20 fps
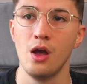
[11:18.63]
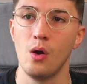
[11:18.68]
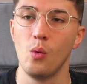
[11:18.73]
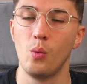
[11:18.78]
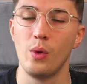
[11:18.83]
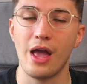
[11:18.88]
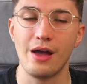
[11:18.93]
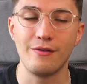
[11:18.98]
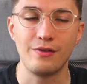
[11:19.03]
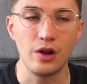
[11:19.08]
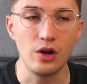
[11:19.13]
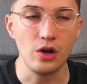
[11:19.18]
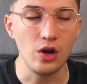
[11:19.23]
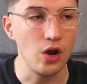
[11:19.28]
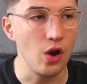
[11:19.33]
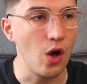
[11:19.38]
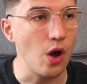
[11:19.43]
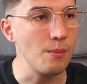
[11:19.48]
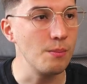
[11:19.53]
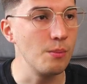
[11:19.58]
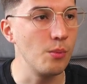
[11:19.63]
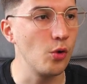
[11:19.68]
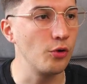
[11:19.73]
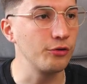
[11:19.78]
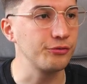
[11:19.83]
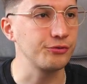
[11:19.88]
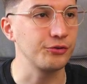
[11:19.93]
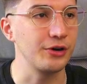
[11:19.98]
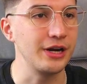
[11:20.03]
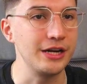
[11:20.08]
We have a lot more
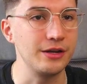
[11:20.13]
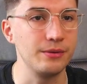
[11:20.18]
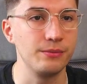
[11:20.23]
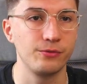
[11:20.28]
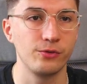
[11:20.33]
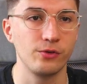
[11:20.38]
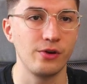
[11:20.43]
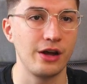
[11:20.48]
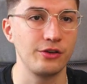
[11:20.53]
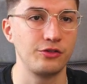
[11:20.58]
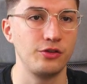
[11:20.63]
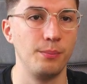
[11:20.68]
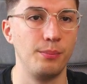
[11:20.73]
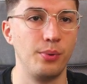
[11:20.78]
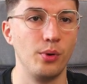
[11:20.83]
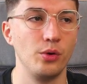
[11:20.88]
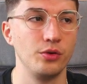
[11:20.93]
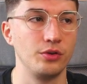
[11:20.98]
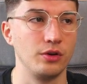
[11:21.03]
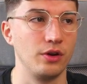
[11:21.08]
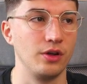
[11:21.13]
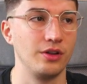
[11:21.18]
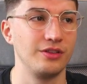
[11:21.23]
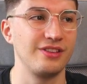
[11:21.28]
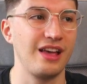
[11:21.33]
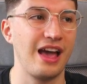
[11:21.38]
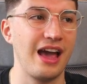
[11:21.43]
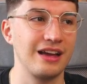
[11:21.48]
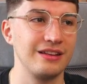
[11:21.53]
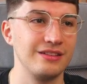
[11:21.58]
freedom for our subordinates
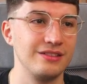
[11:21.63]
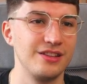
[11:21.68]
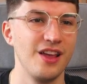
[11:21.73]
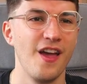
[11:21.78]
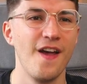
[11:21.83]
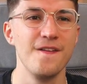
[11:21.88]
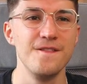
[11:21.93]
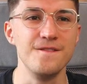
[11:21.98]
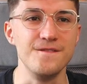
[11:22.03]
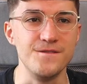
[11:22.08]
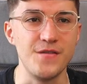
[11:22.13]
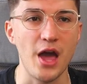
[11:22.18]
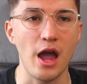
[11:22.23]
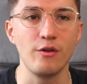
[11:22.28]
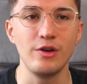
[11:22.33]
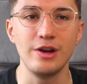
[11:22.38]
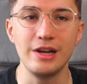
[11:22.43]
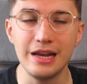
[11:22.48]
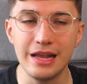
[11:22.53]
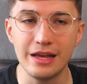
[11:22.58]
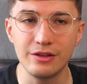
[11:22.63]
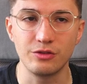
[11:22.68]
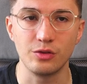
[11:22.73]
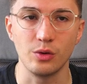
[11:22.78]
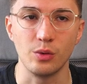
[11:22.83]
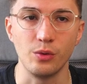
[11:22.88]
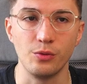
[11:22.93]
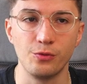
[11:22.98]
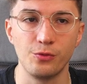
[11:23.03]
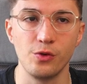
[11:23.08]
and very
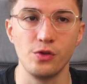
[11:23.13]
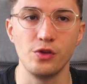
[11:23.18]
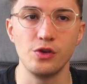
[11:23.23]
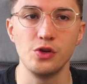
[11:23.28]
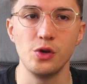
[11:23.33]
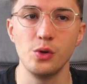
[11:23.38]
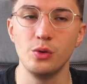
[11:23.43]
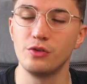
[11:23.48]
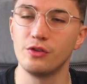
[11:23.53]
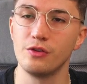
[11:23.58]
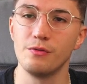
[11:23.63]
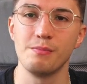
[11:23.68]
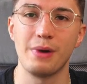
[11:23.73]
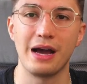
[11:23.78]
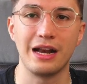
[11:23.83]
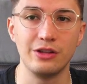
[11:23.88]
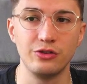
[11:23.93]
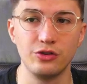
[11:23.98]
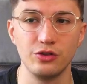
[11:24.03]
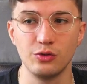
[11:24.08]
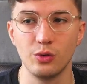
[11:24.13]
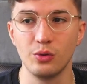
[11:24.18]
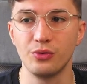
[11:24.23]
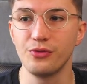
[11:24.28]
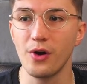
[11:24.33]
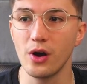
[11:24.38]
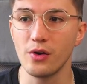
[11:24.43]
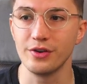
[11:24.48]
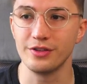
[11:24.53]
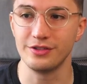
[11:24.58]
little for the use of manager's
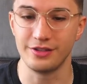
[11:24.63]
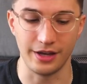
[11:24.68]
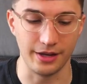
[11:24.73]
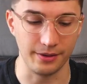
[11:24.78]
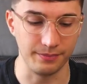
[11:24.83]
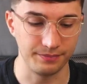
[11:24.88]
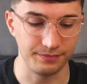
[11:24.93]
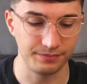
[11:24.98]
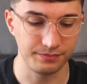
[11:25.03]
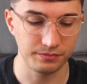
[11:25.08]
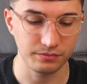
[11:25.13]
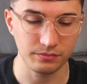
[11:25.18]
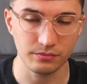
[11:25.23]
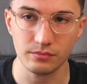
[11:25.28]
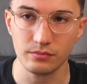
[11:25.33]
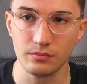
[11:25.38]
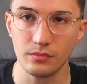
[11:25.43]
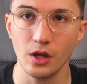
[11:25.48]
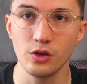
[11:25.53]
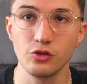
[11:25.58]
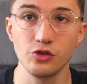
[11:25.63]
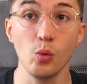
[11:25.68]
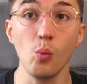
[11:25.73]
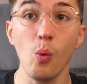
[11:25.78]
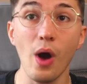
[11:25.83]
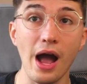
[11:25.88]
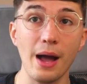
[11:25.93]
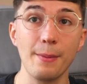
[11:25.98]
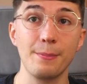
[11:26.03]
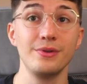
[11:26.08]
authority. So
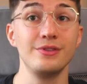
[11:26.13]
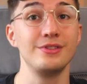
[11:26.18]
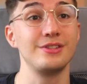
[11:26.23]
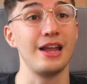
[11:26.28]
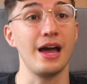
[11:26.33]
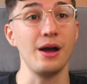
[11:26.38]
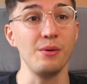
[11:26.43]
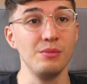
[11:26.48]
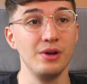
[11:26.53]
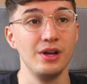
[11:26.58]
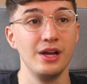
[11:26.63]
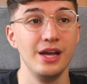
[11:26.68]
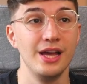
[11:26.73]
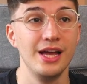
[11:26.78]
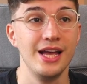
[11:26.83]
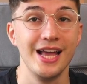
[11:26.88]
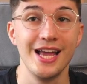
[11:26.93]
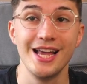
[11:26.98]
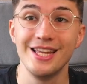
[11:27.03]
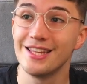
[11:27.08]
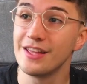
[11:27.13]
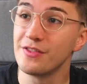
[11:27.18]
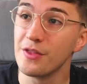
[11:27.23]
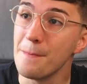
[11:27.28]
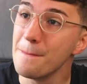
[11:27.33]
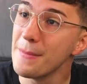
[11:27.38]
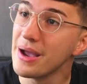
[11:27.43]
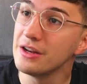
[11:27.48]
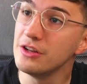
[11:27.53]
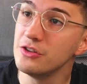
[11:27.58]
what happens now is that the
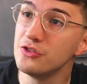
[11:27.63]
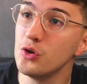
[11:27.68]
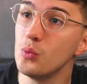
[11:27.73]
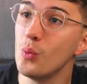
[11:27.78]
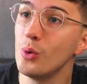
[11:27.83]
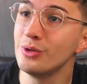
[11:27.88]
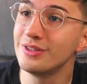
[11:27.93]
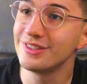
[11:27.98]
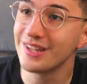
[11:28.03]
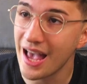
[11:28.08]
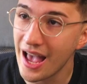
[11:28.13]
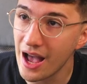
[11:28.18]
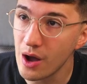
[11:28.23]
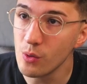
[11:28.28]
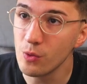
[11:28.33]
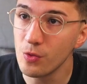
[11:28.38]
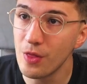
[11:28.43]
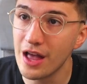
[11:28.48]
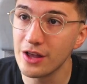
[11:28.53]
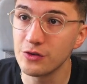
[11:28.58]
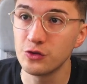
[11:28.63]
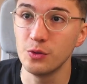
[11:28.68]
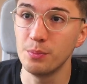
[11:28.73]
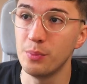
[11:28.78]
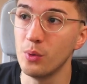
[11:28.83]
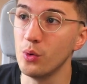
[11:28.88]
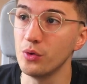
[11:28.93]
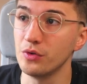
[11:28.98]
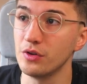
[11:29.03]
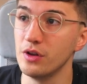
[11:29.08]
manager will tell their
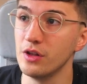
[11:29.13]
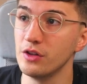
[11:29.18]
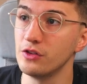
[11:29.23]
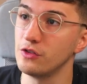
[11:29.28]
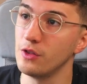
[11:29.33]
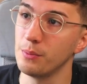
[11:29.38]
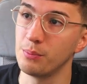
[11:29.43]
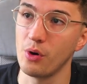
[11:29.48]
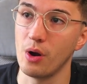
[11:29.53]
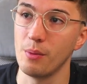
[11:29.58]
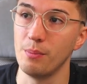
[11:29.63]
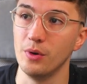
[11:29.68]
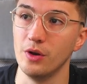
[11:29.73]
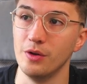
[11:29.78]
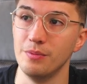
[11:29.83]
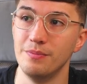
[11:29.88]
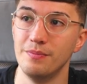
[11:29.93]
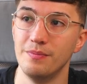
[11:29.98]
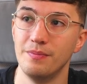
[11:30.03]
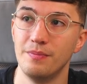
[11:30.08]
subordinates the problem.